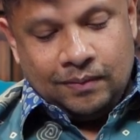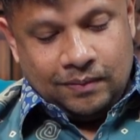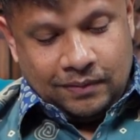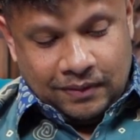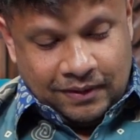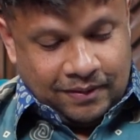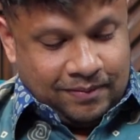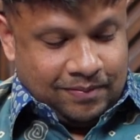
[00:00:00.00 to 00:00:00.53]

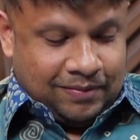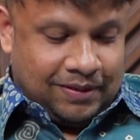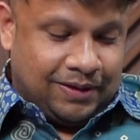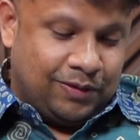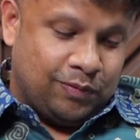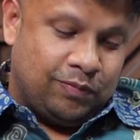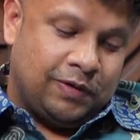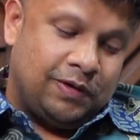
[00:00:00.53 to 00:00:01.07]
Yeah,
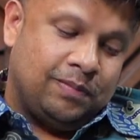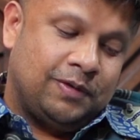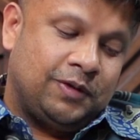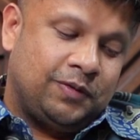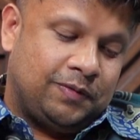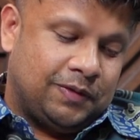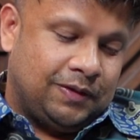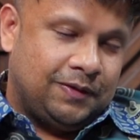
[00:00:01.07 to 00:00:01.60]
thank you very
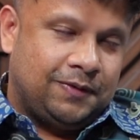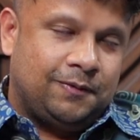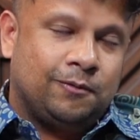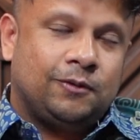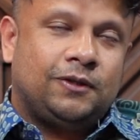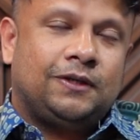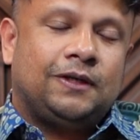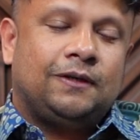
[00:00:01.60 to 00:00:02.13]
much for this
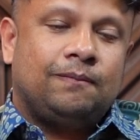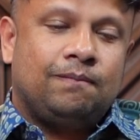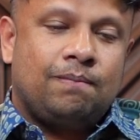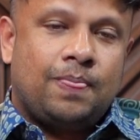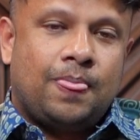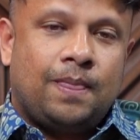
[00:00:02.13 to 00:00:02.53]
question.